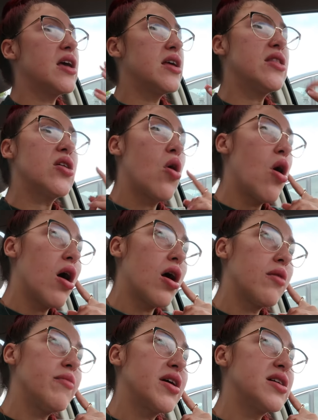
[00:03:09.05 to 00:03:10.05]
in the
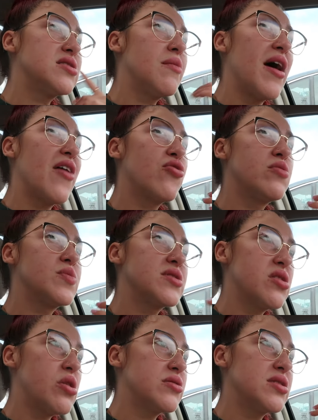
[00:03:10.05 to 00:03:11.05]
car because the bathrooms was
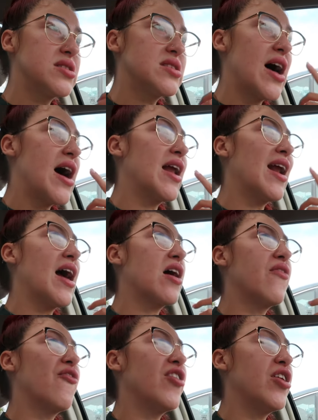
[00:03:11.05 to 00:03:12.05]
closed inside, and I
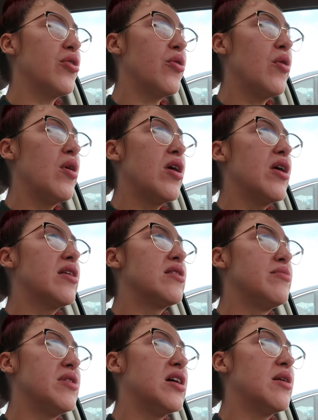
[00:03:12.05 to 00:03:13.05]
could feel
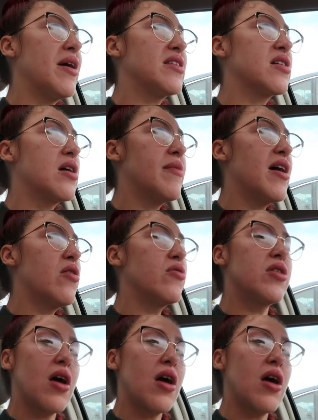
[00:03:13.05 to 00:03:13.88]
the blood about to come out.